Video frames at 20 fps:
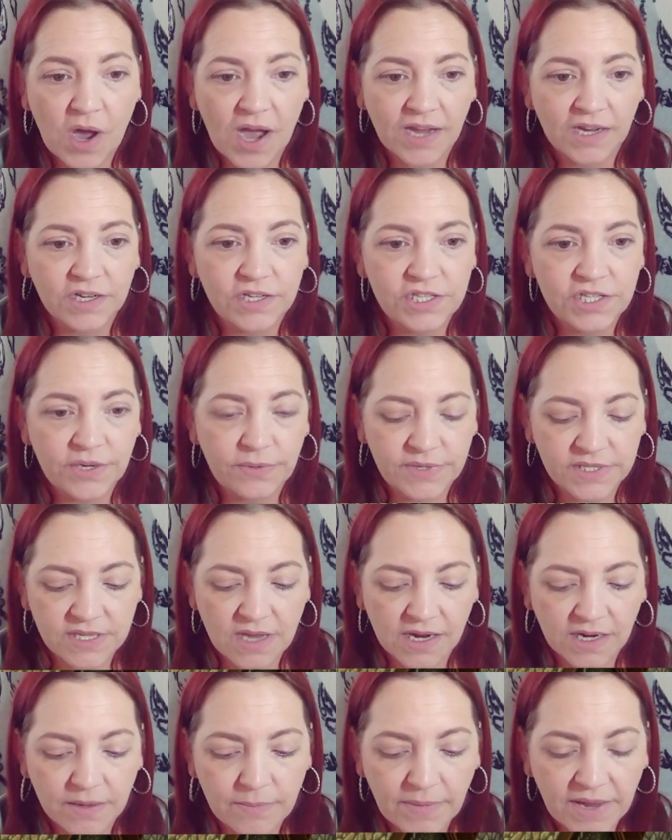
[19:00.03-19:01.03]
I can do is
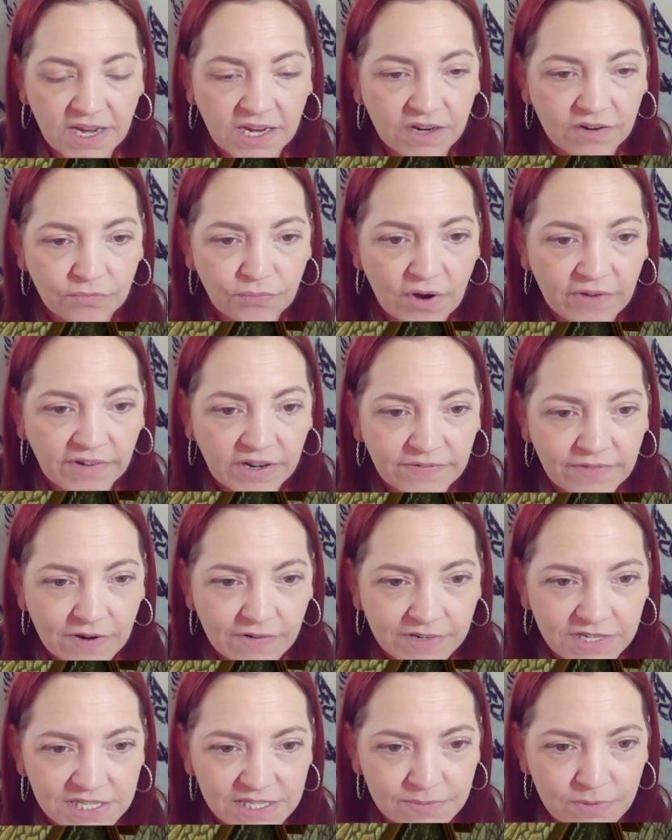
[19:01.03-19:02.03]
I can make it very,
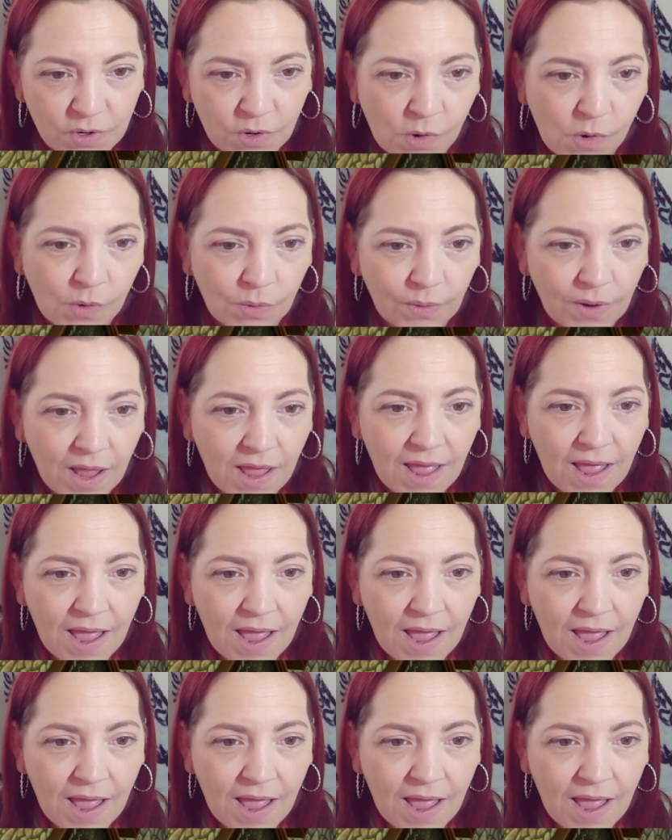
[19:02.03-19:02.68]
very small